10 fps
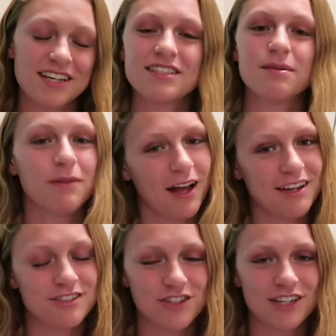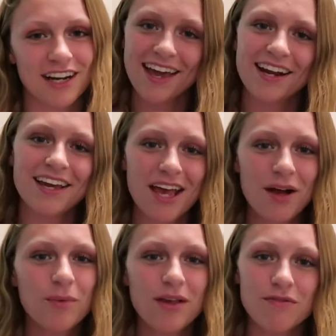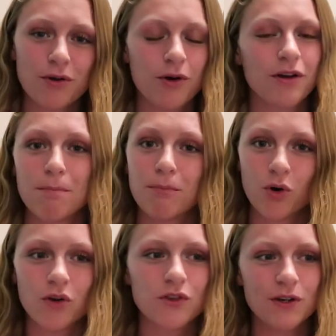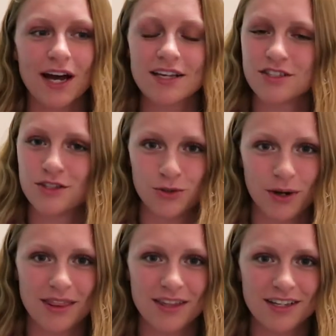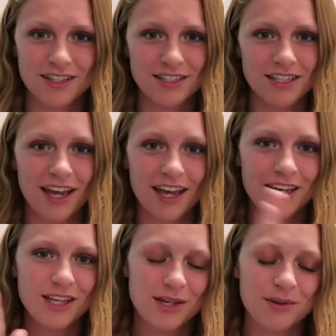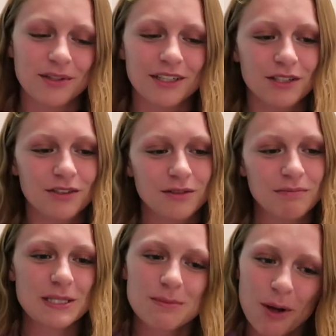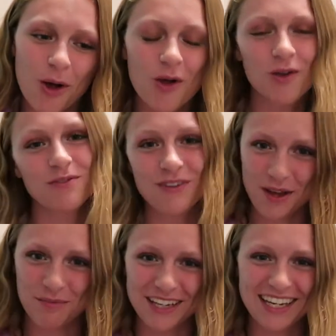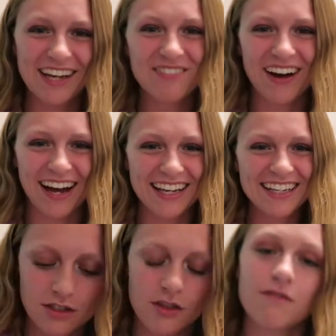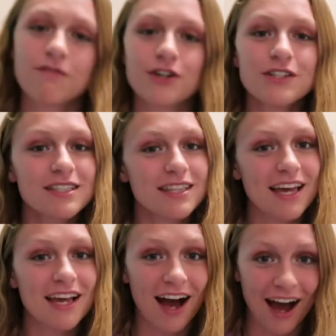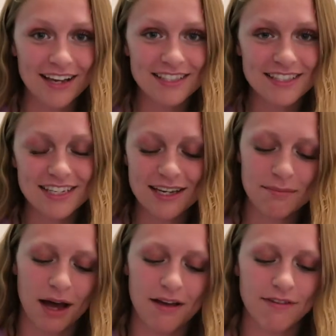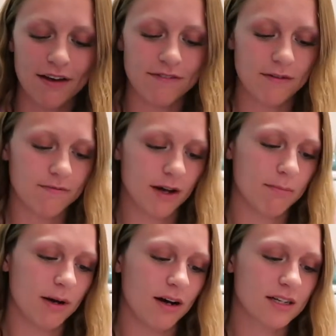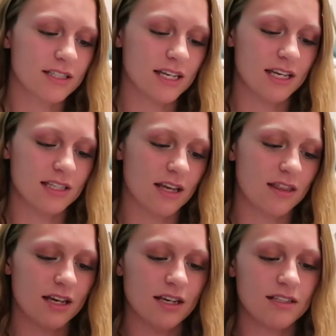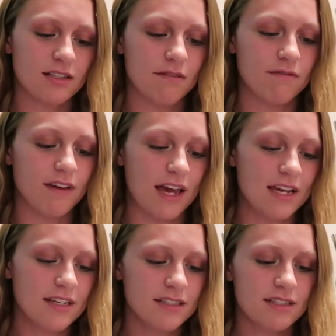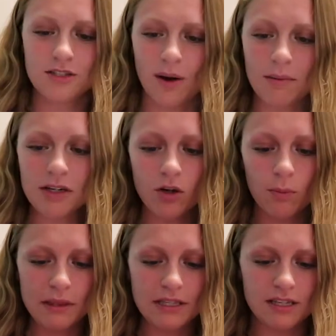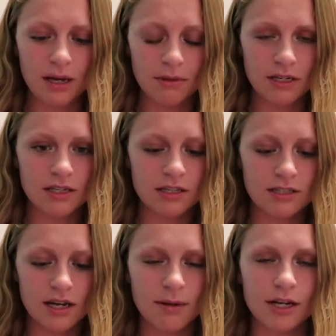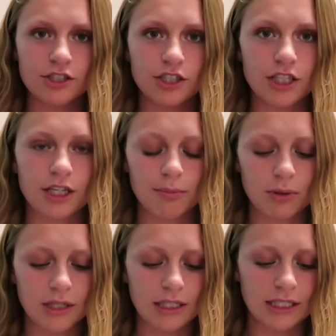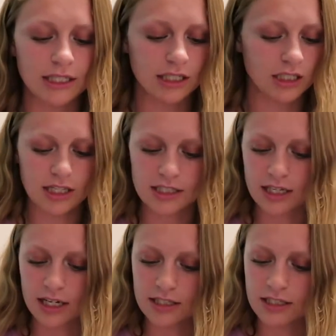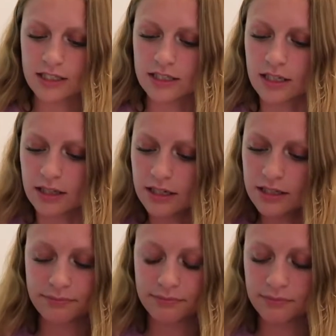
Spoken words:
It's a blast here. And I can't wait for more of you guys to join this like cute little small family of mine. So the first thing I see in my FABFITFUN box is this vase. So I'm gonna open this up because I'm actually pretty excited to see this.